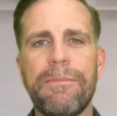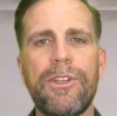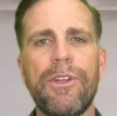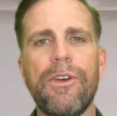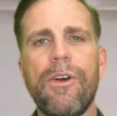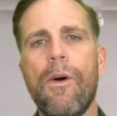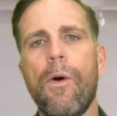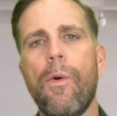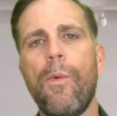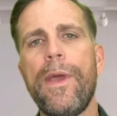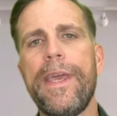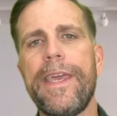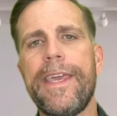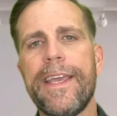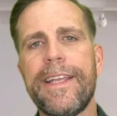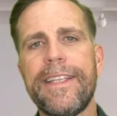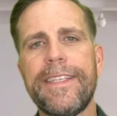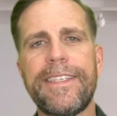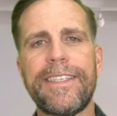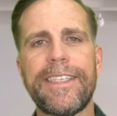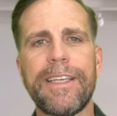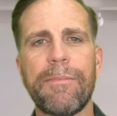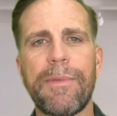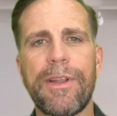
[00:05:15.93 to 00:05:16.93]
to a weekend
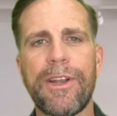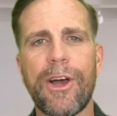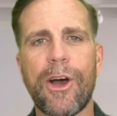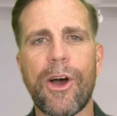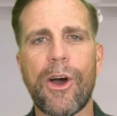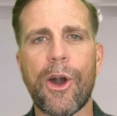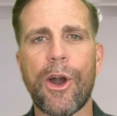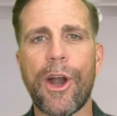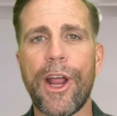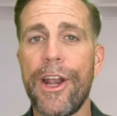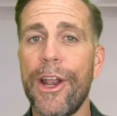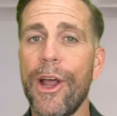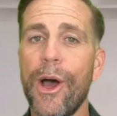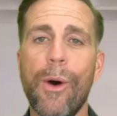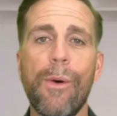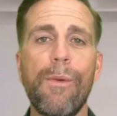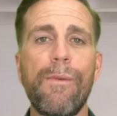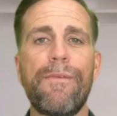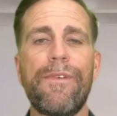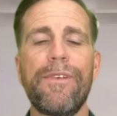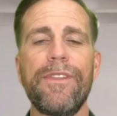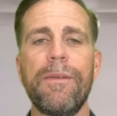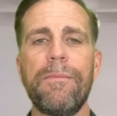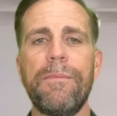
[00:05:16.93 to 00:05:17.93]
seminar and
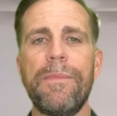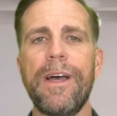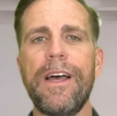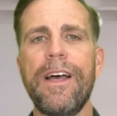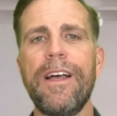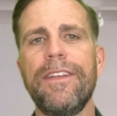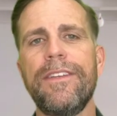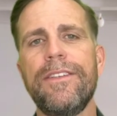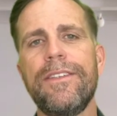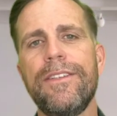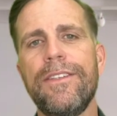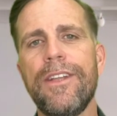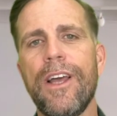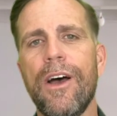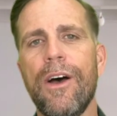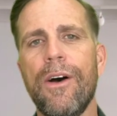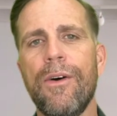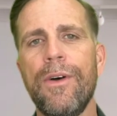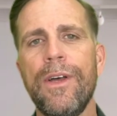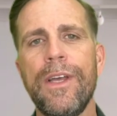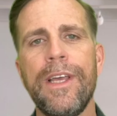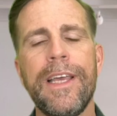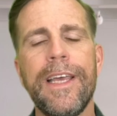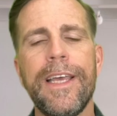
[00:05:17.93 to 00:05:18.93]
hope for the best. No,
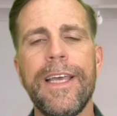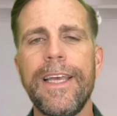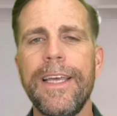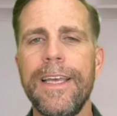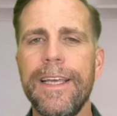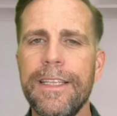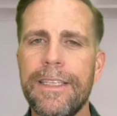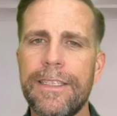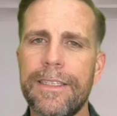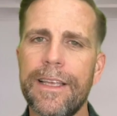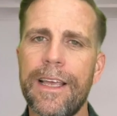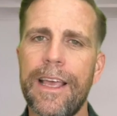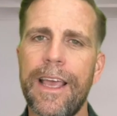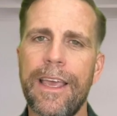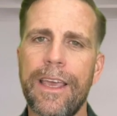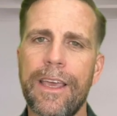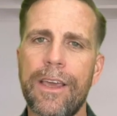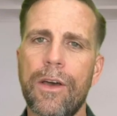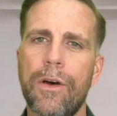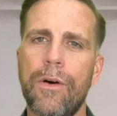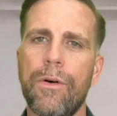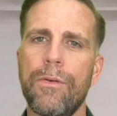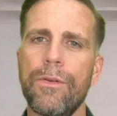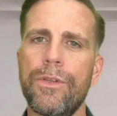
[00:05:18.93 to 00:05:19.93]
it's a
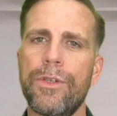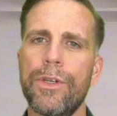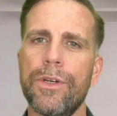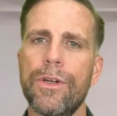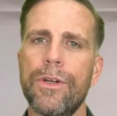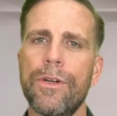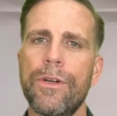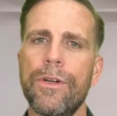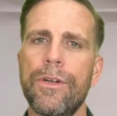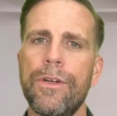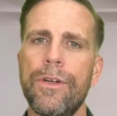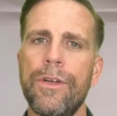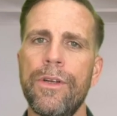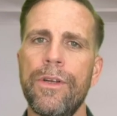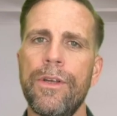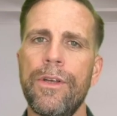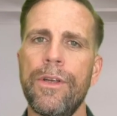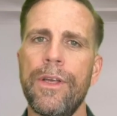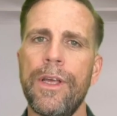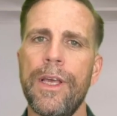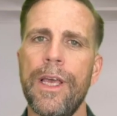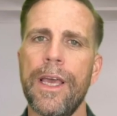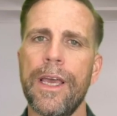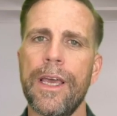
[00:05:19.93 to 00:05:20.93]
culture.
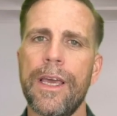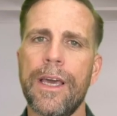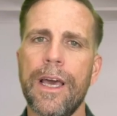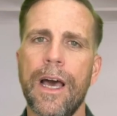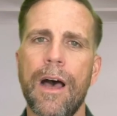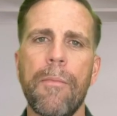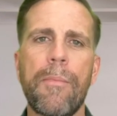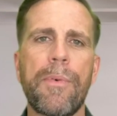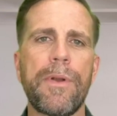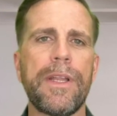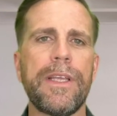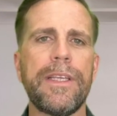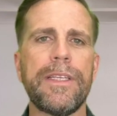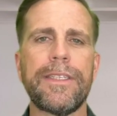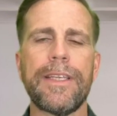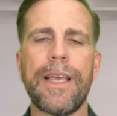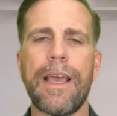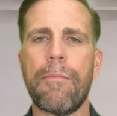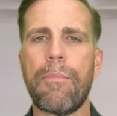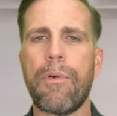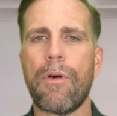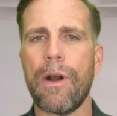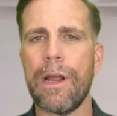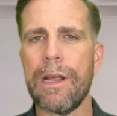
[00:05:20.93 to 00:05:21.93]
And companies
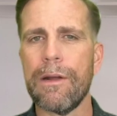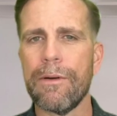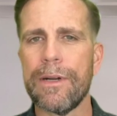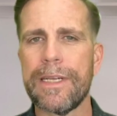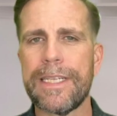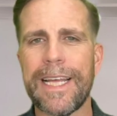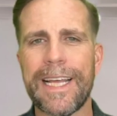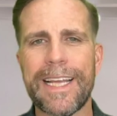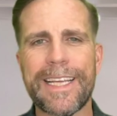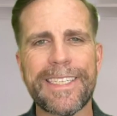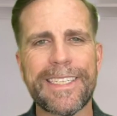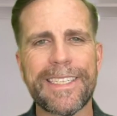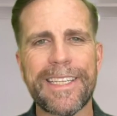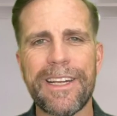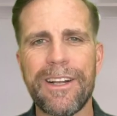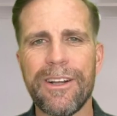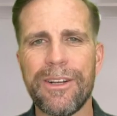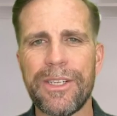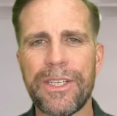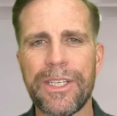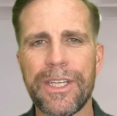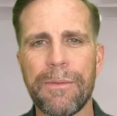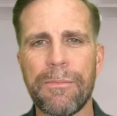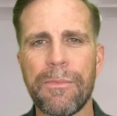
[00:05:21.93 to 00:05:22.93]
that prioritize
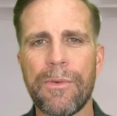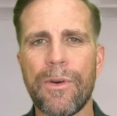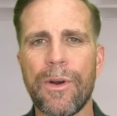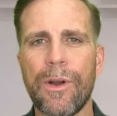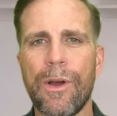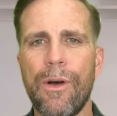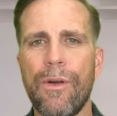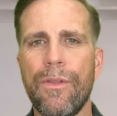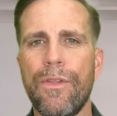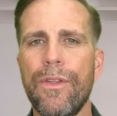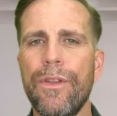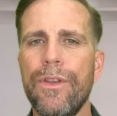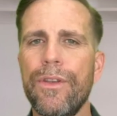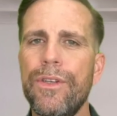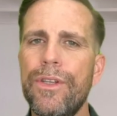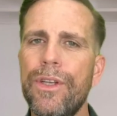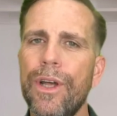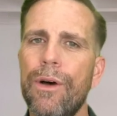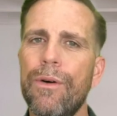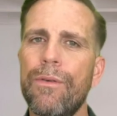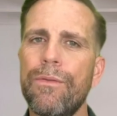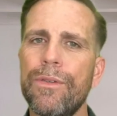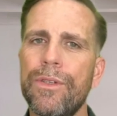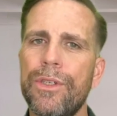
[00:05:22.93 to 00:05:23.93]
leadership growth
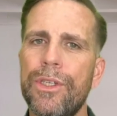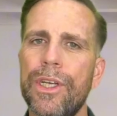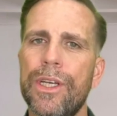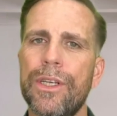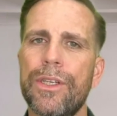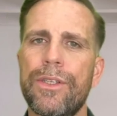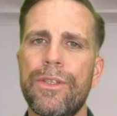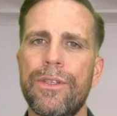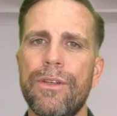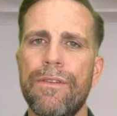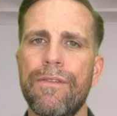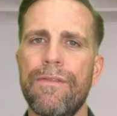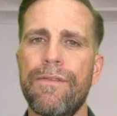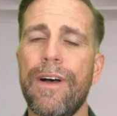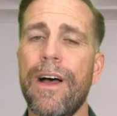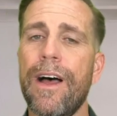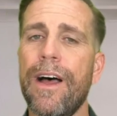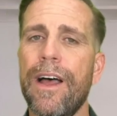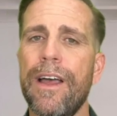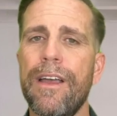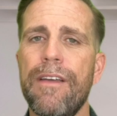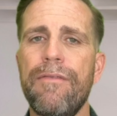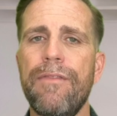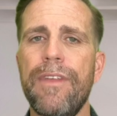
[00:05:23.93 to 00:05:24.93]
don't just
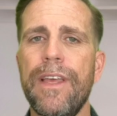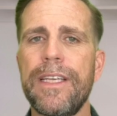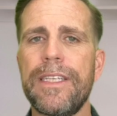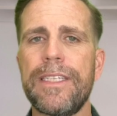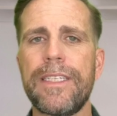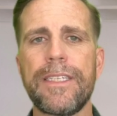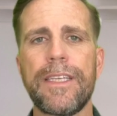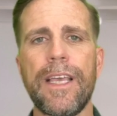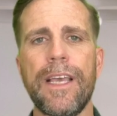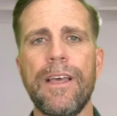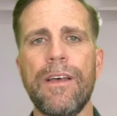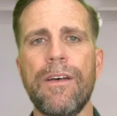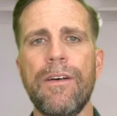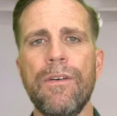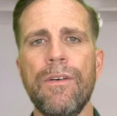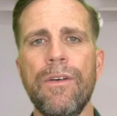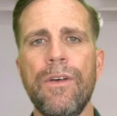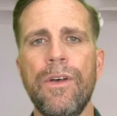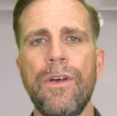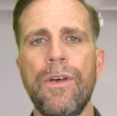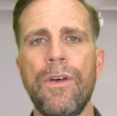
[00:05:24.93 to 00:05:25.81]
survive, they scale.